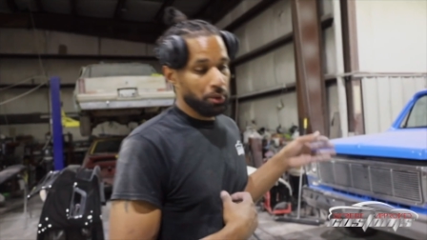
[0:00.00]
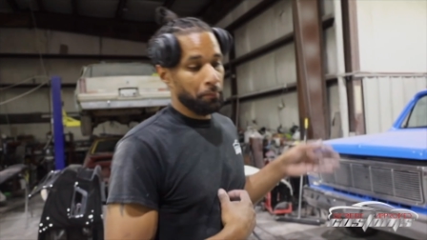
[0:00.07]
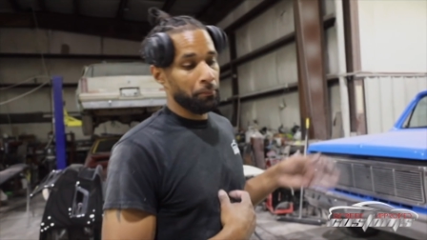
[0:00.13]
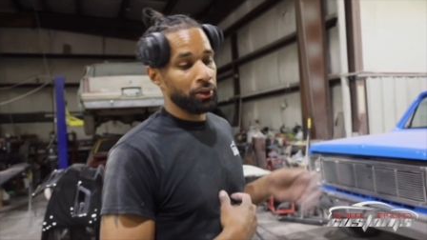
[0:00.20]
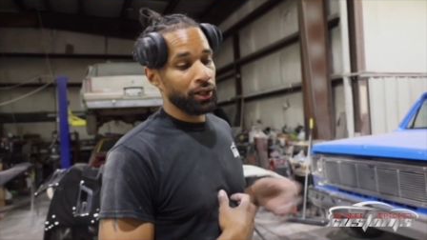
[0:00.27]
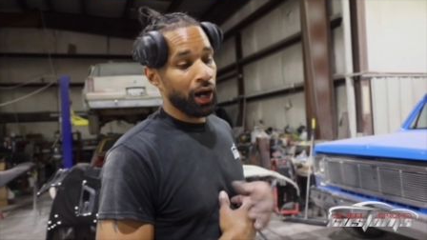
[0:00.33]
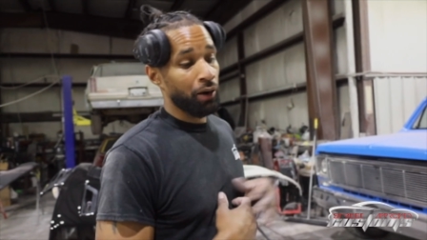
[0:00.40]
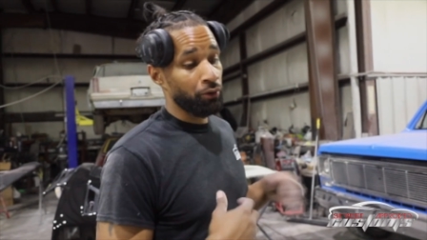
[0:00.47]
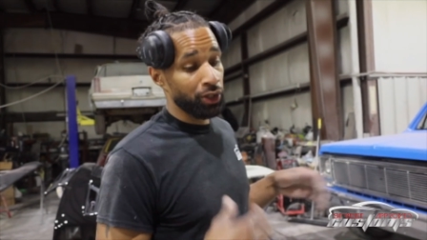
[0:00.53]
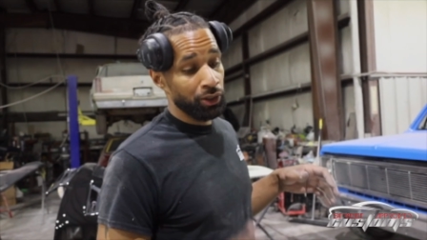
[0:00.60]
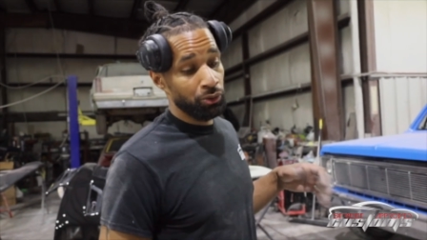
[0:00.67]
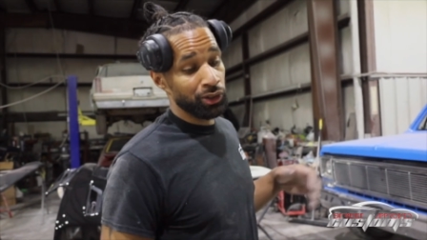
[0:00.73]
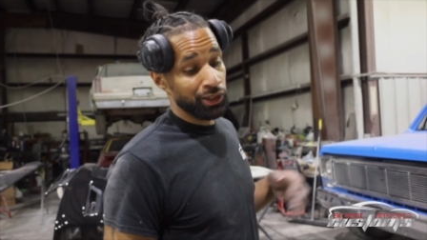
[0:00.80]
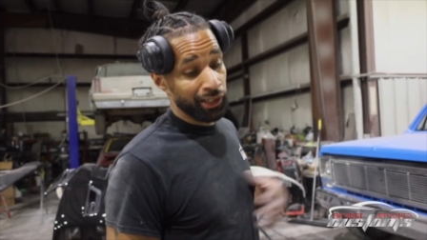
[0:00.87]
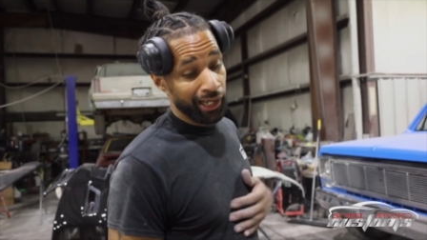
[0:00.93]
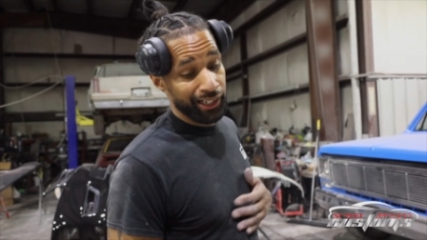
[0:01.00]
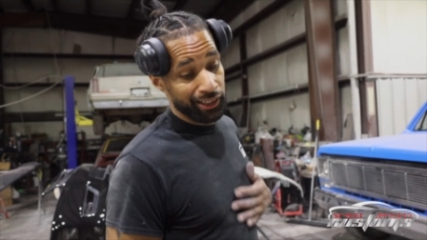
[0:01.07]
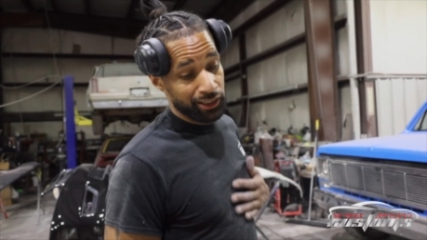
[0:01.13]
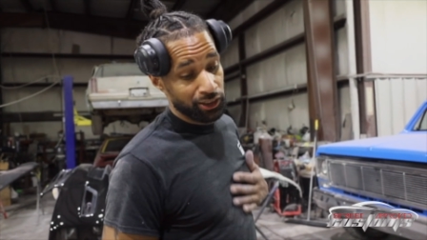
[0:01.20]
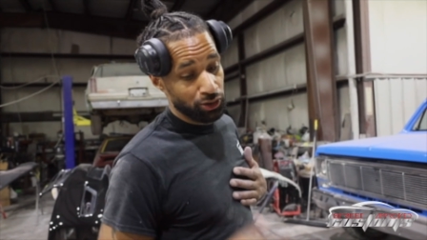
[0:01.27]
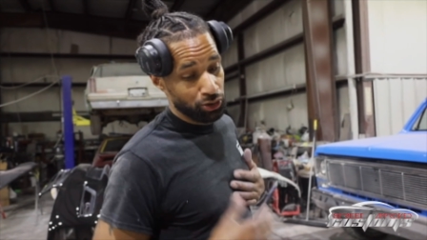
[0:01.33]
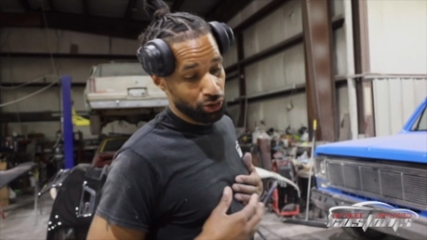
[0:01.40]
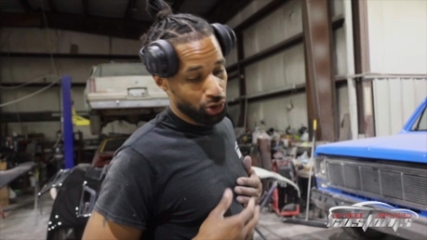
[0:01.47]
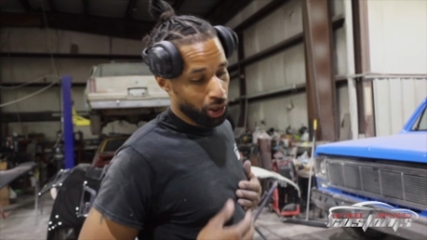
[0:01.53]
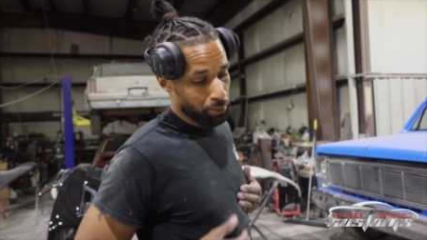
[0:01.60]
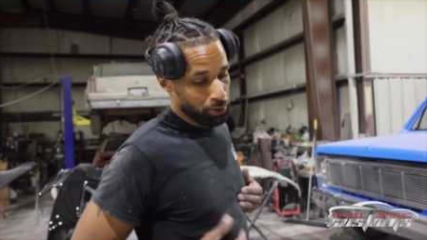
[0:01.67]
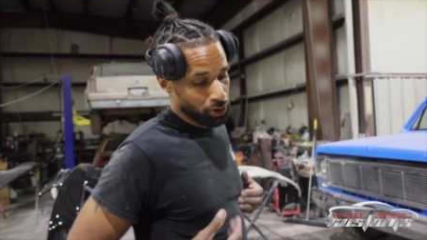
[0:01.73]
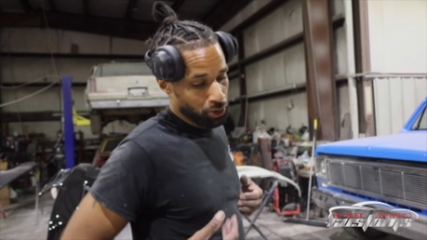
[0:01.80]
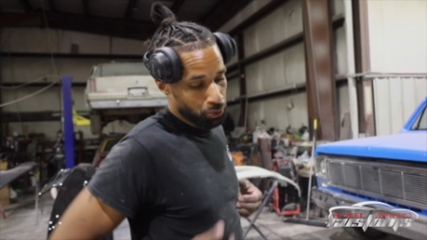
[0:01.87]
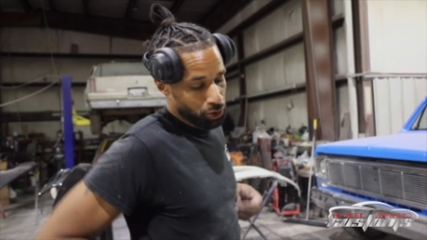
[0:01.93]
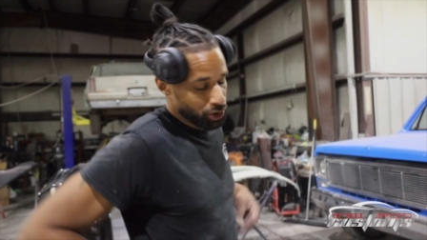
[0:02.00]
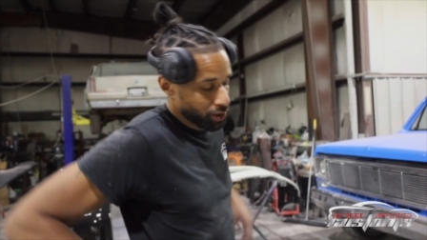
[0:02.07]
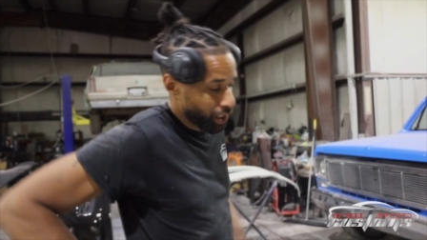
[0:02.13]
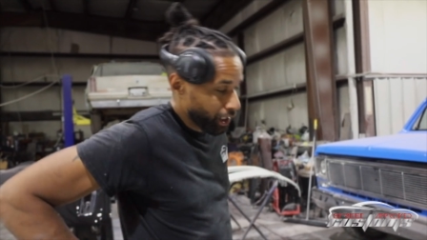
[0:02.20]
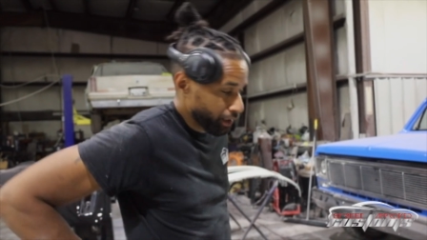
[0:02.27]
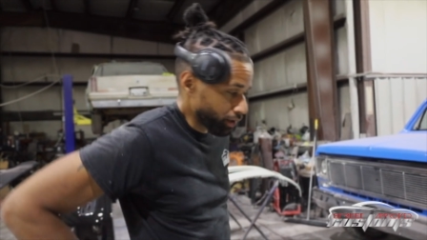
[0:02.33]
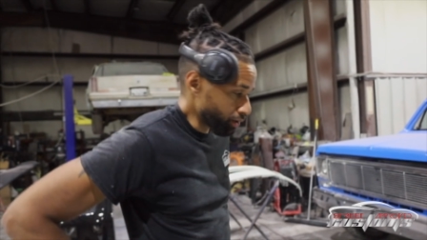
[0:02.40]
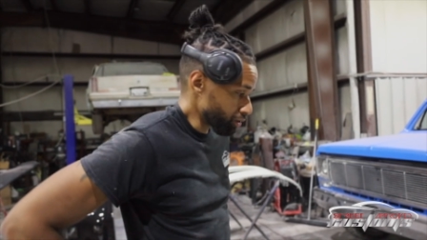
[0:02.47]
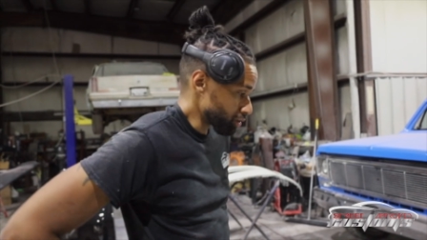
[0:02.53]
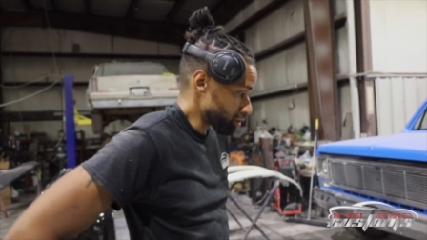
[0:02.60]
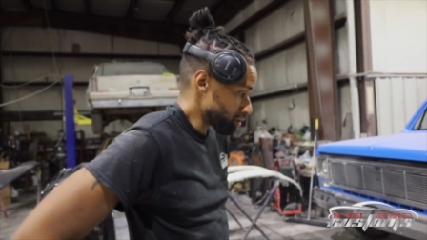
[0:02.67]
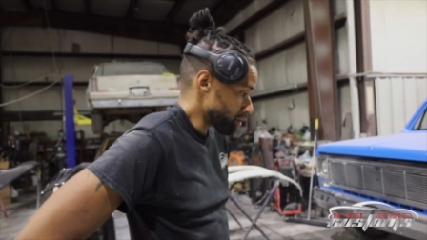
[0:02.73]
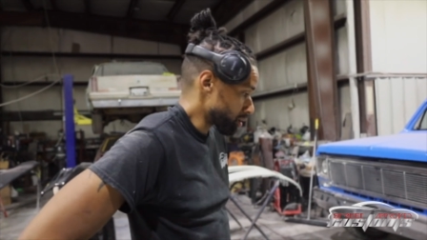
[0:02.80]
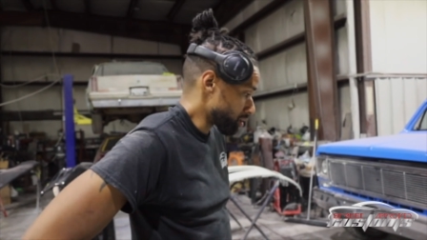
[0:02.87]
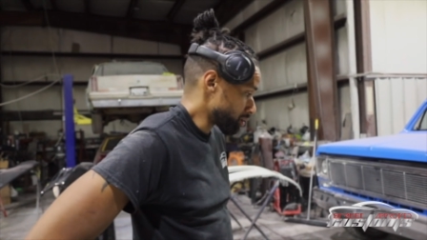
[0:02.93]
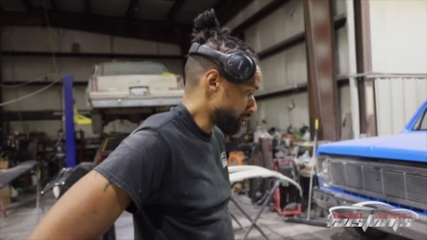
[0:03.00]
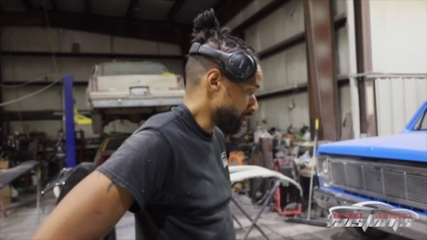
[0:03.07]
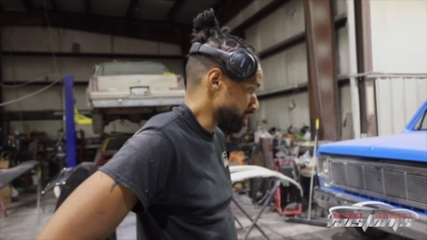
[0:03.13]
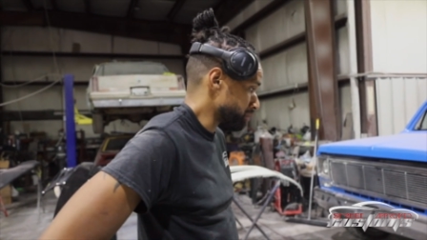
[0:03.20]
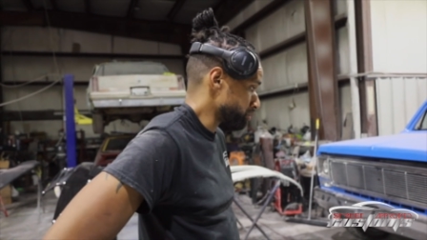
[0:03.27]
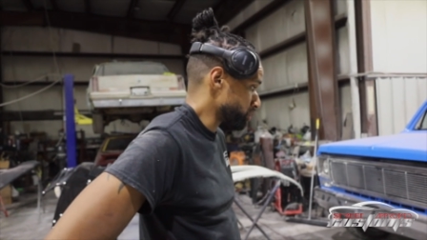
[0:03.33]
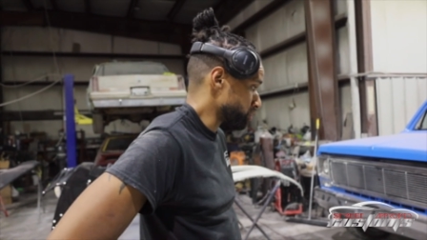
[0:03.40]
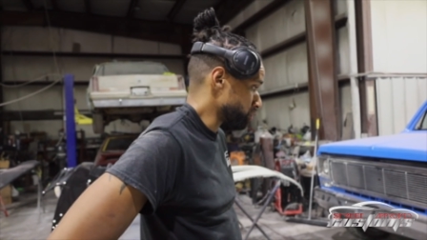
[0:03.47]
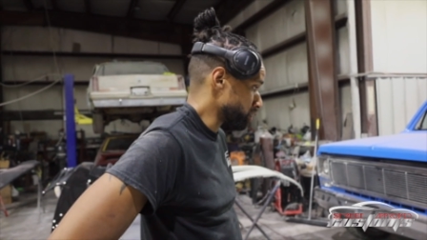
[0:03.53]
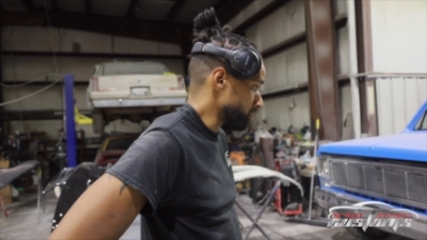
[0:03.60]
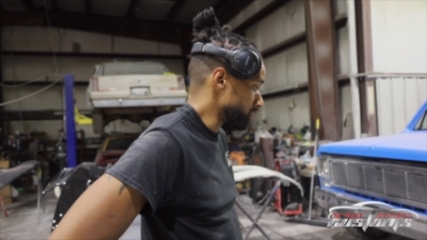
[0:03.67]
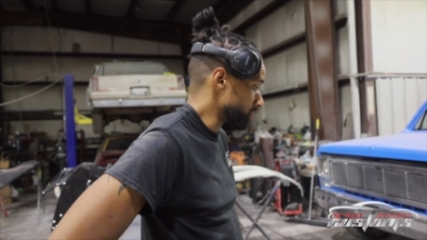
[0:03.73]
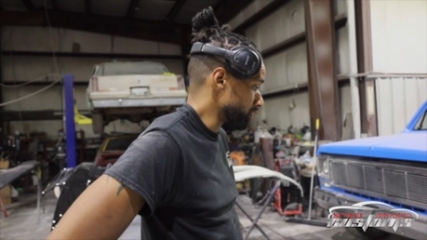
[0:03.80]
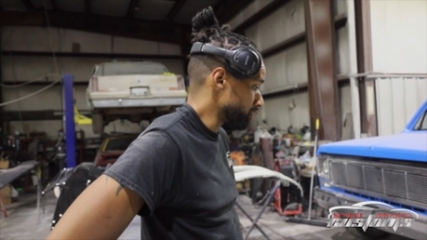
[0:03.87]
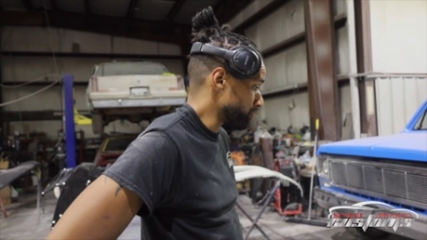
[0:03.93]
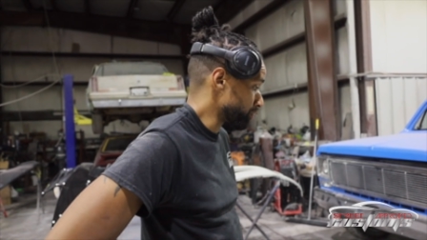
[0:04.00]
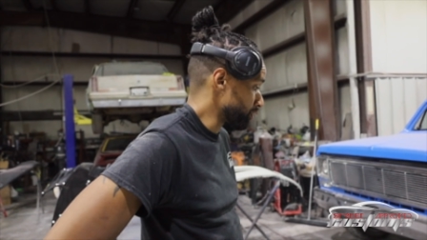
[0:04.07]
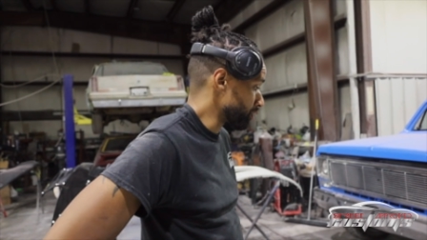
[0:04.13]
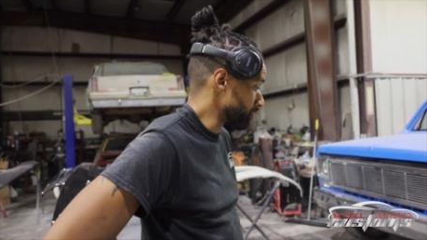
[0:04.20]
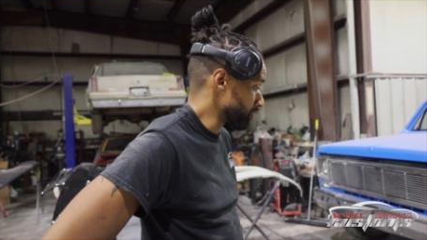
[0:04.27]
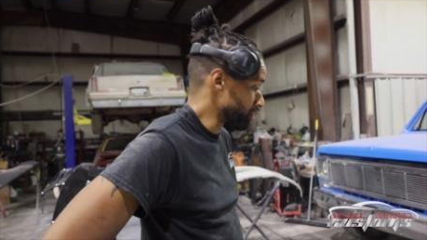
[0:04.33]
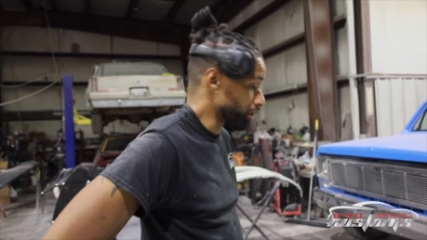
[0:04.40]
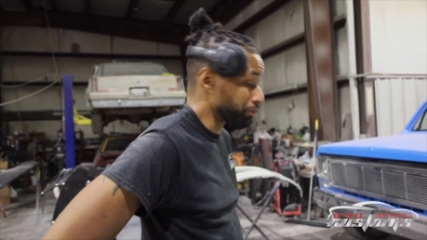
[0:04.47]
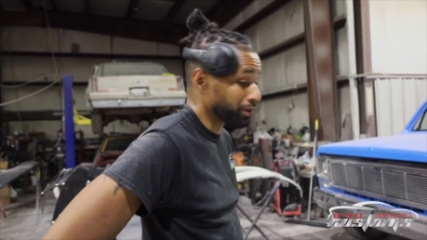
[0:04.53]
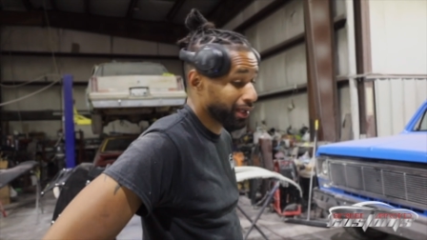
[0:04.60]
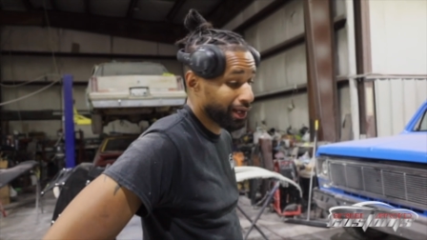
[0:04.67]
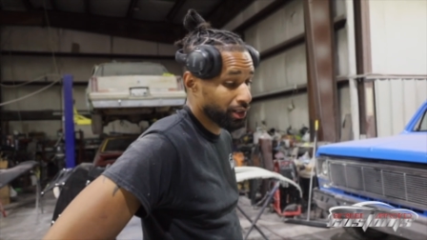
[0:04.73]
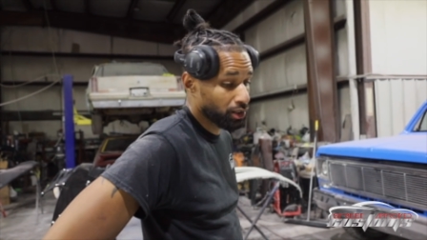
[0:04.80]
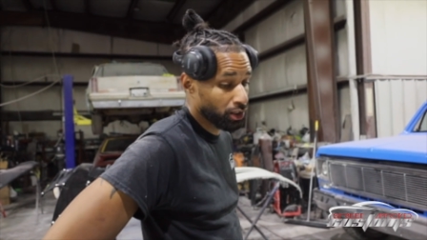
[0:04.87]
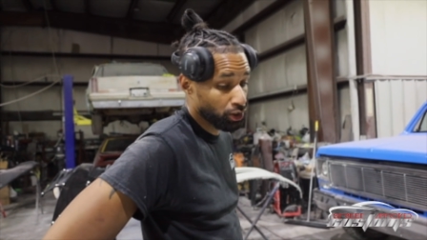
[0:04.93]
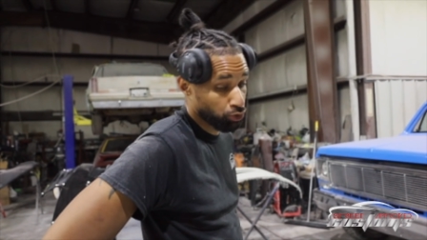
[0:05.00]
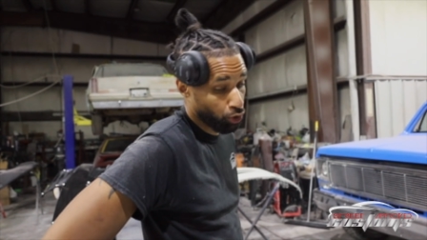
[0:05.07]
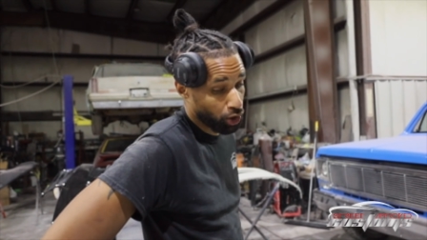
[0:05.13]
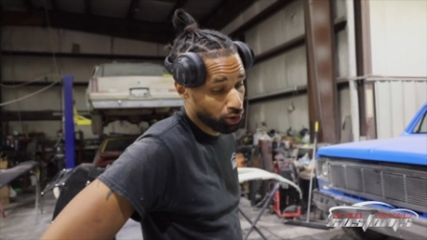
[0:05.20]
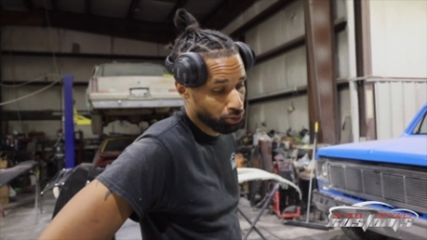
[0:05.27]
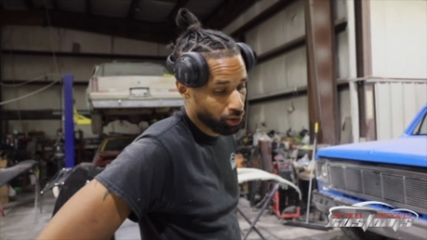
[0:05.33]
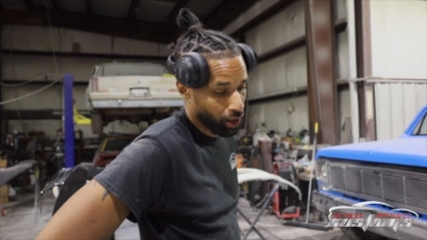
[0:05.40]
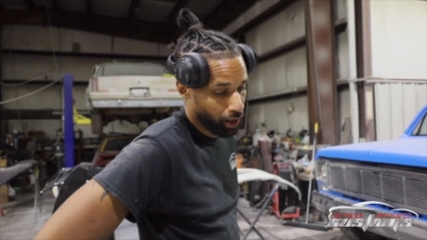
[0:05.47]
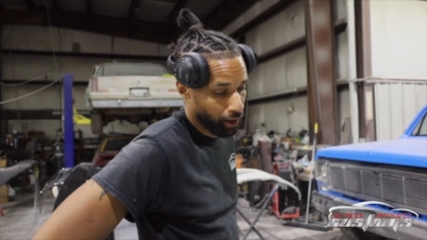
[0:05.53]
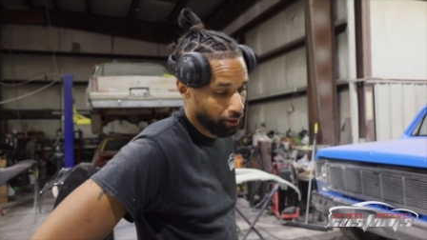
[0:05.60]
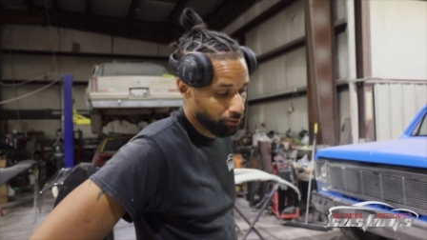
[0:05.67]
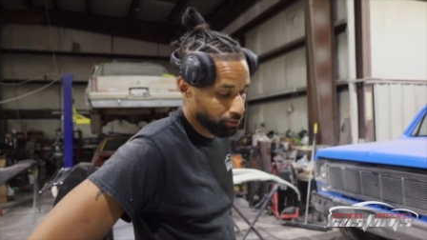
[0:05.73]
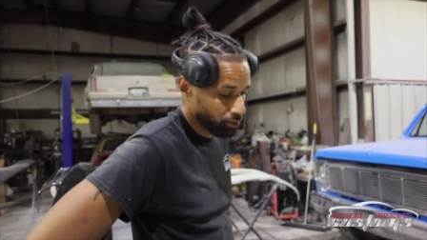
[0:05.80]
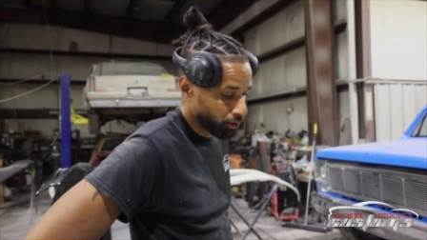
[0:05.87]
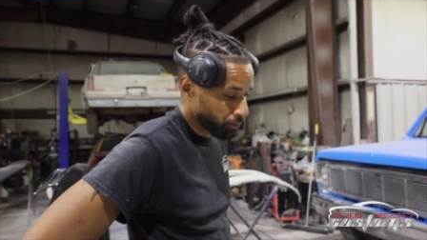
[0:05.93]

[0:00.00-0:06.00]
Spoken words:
But I really would like to do the carbon, so we'll see how it goes. Customers really thrilled that we got it as far as we have.